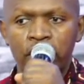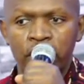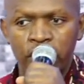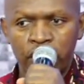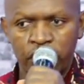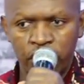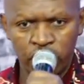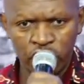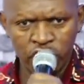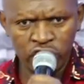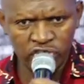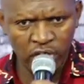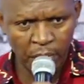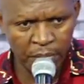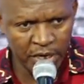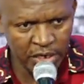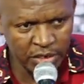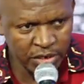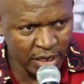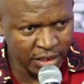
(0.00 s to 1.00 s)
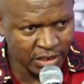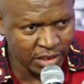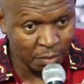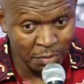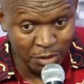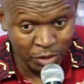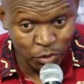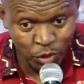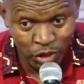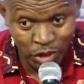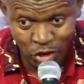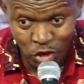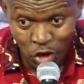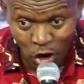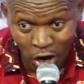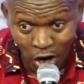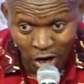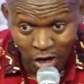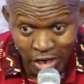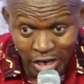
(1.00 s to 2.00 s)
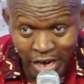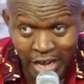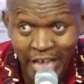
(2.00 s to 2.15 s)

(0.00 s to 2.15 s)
He is the mediator between God